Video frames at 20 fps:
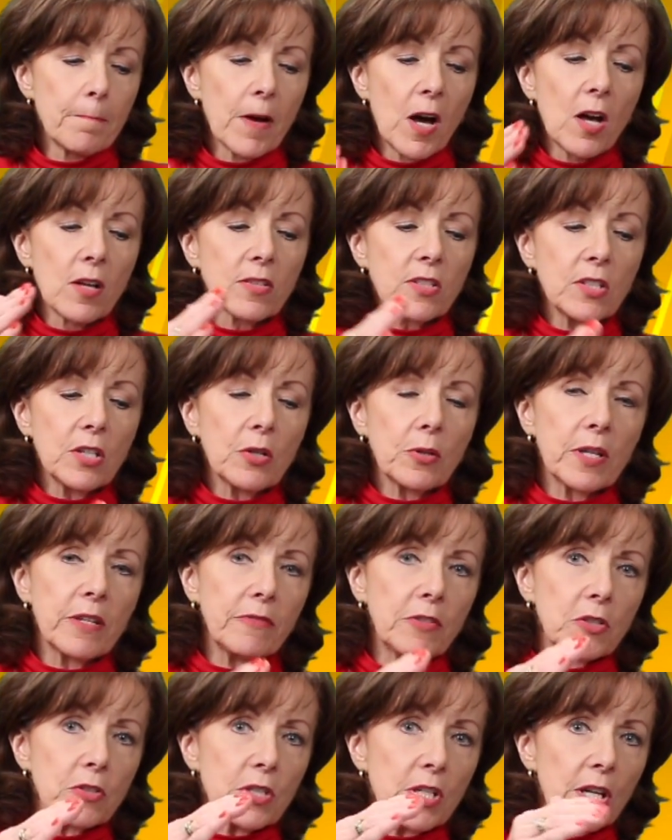Also,
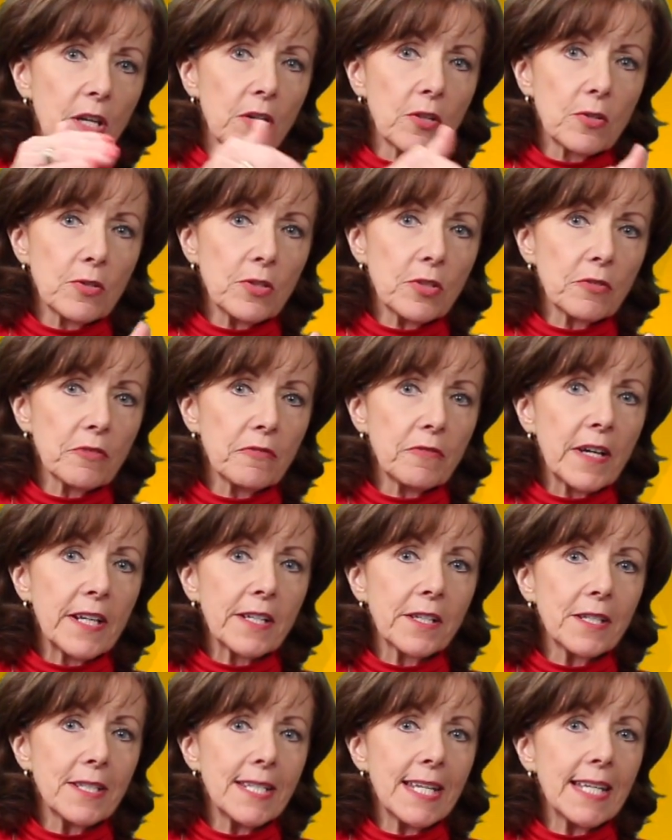if your toes are
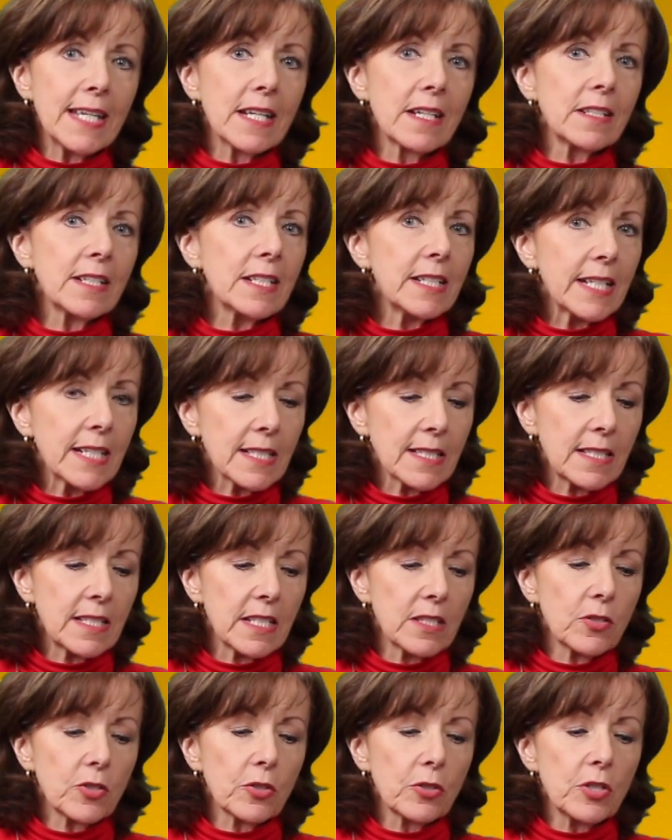firing down an
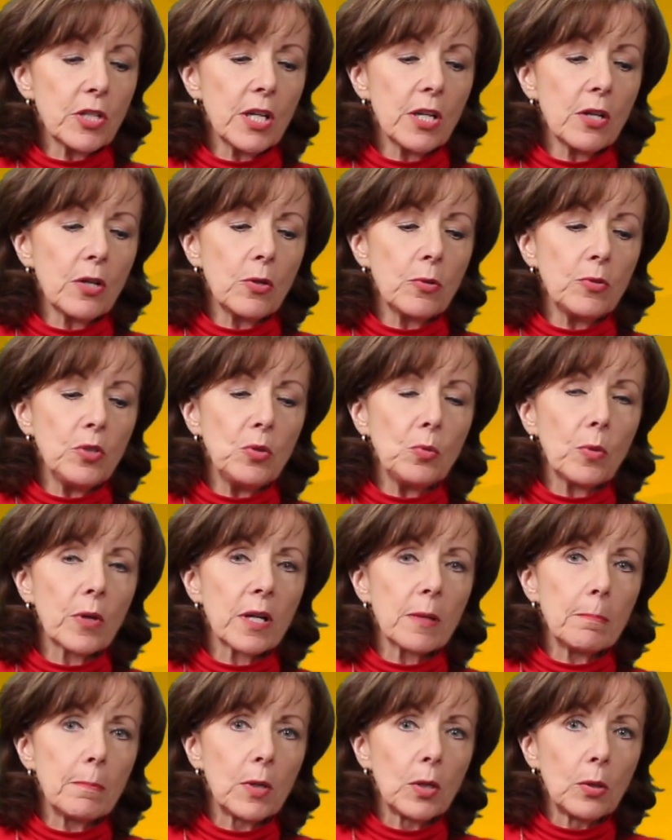extensor tone, you
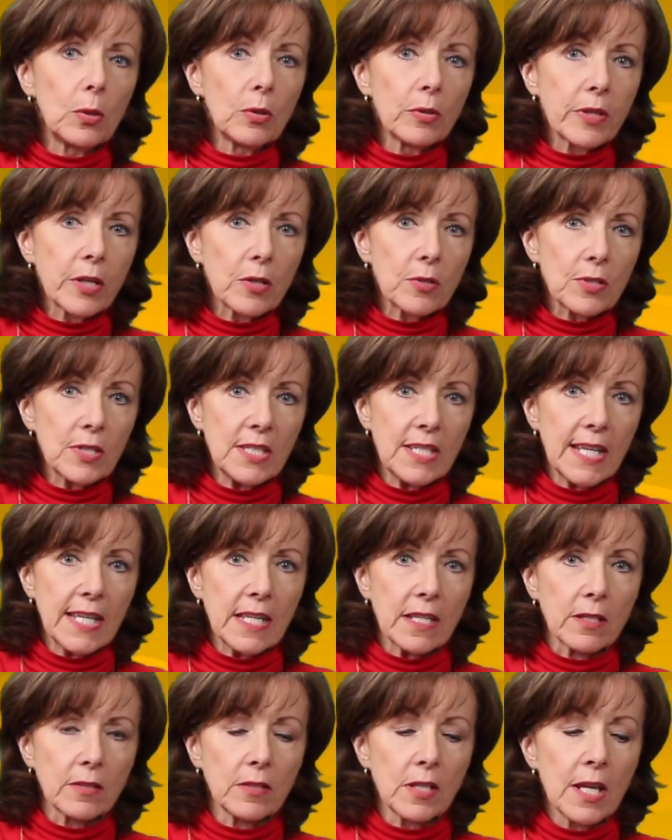want to mold those
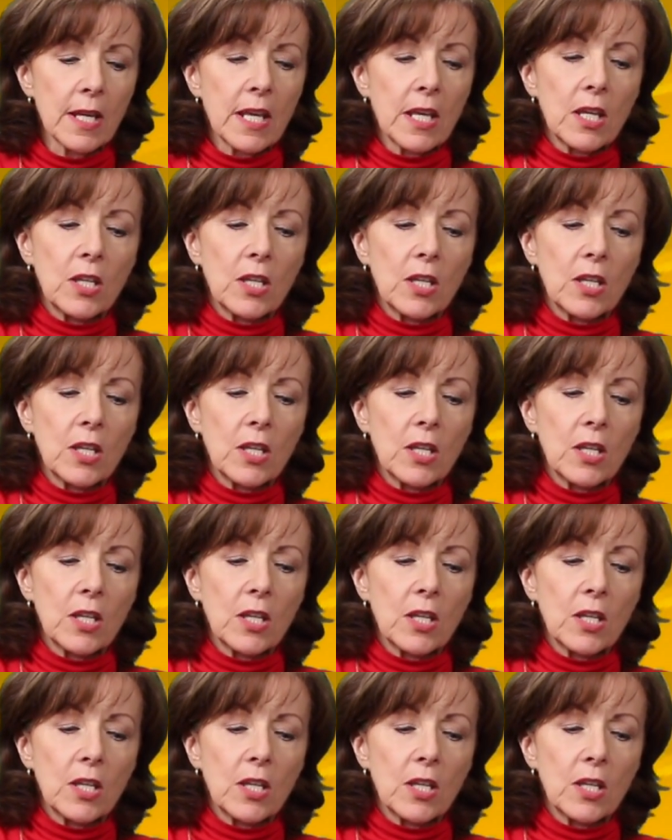down.